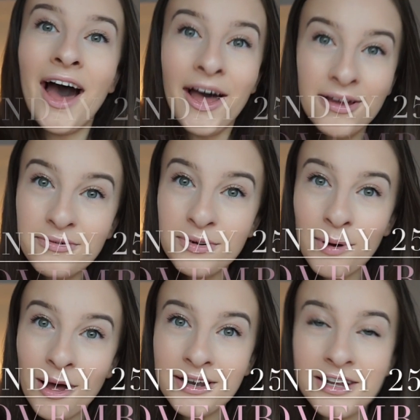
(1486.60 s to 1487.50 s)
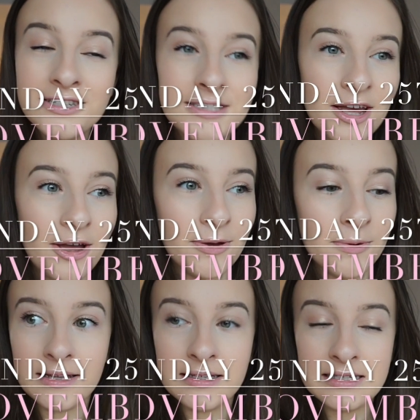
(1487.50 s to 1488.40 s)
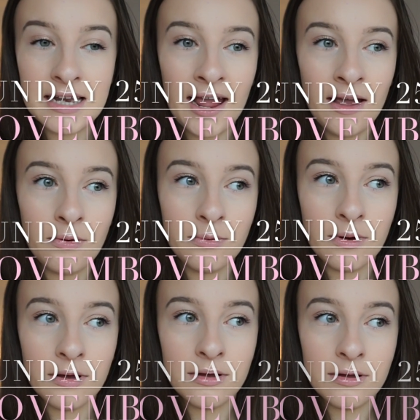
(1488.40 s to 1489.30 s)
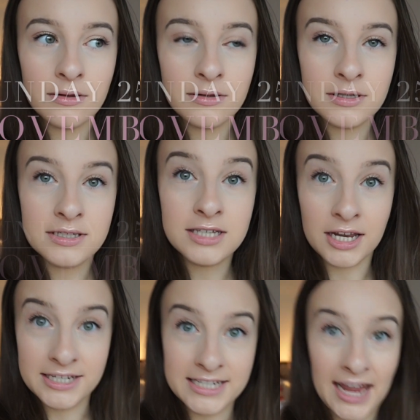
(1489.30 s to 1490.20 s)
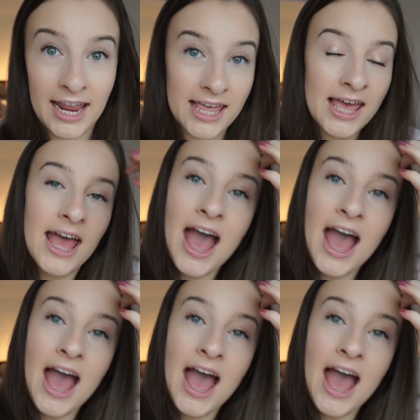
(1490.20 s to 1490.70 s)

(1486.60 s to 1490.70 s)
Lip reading: Hi everyone. So it's now Sunday,